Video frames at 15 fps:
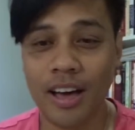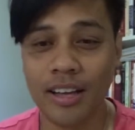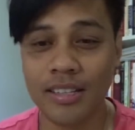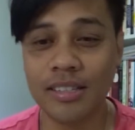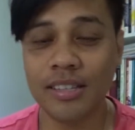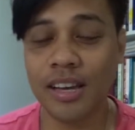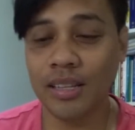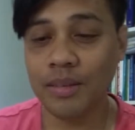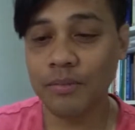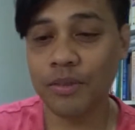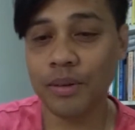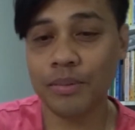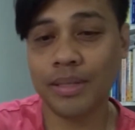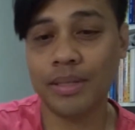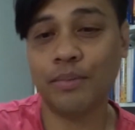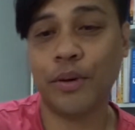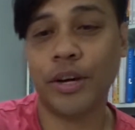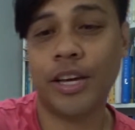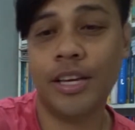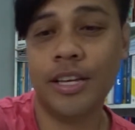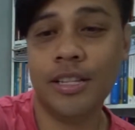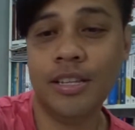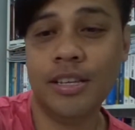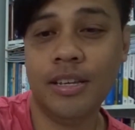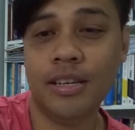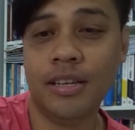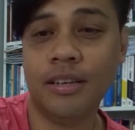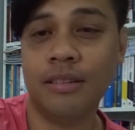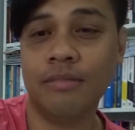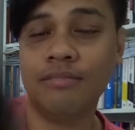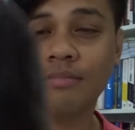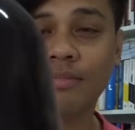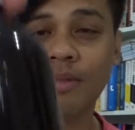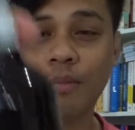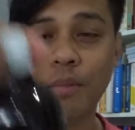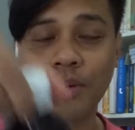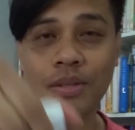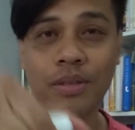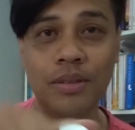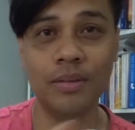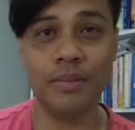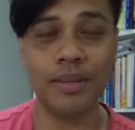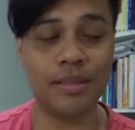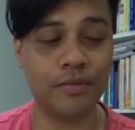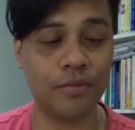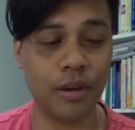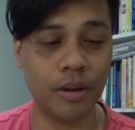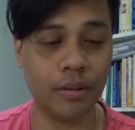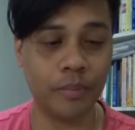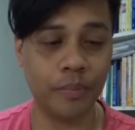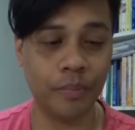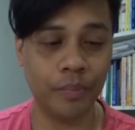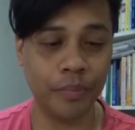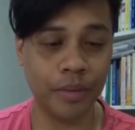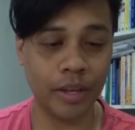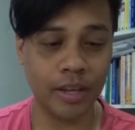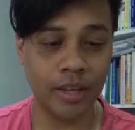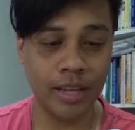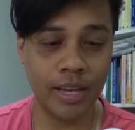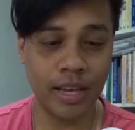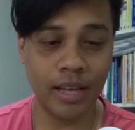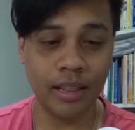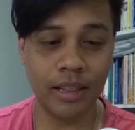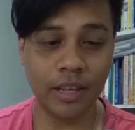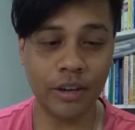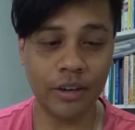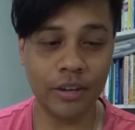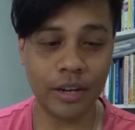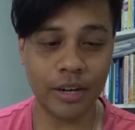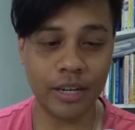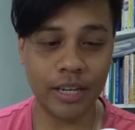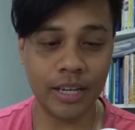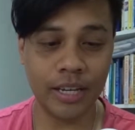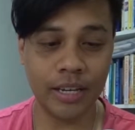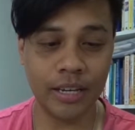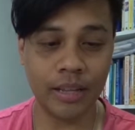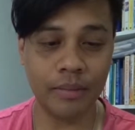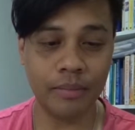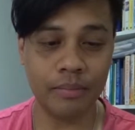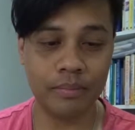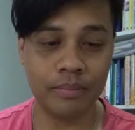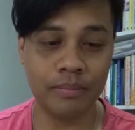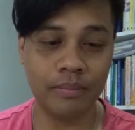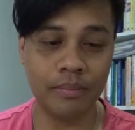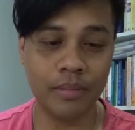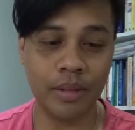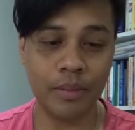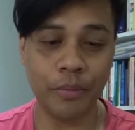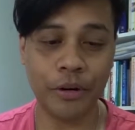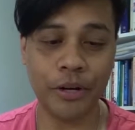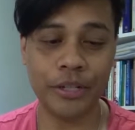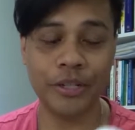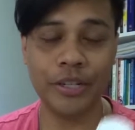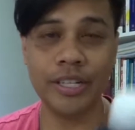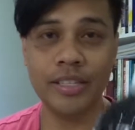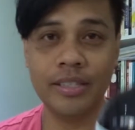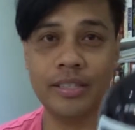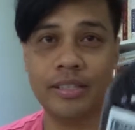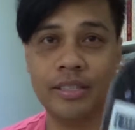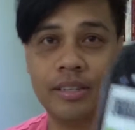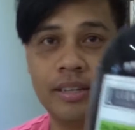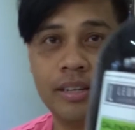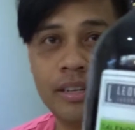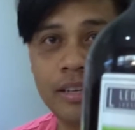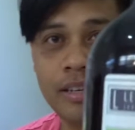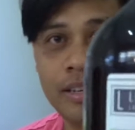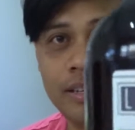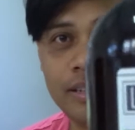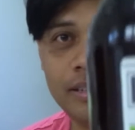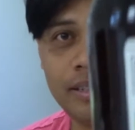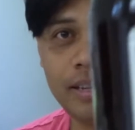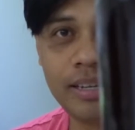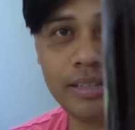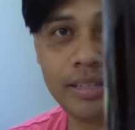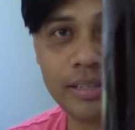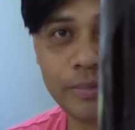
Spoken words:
just got them from this brand. Most of them is from Leonardi Laboratories. Is his